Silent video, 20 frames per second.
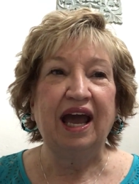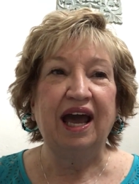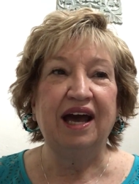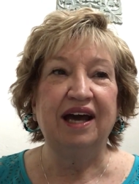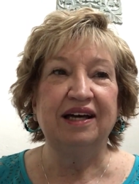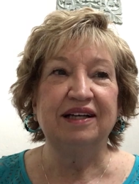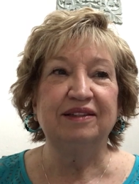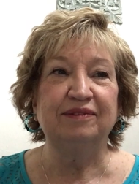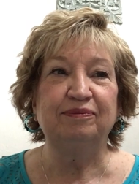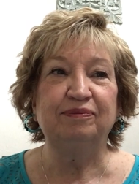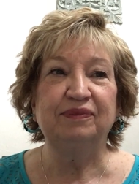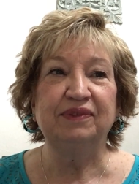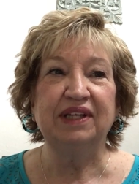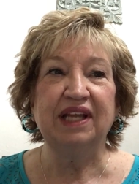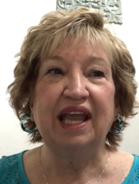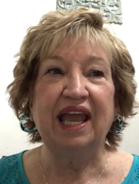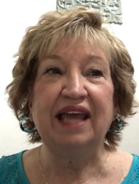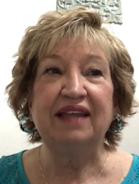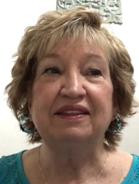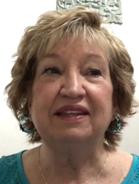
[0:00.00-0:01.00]
Uh,
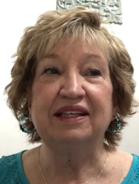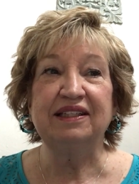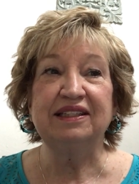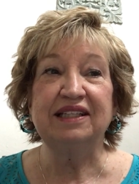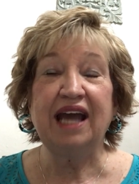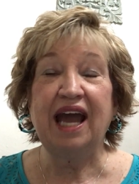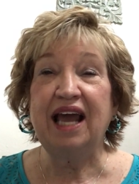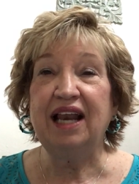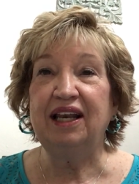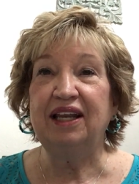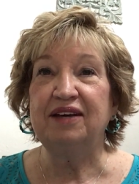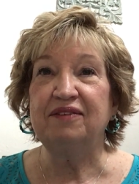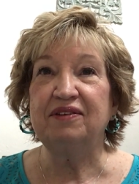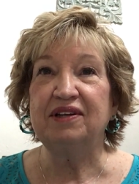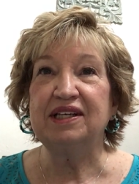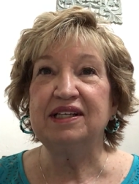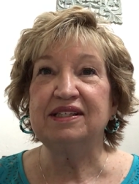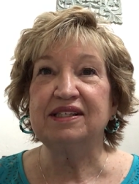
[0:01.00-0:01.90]
and the title of it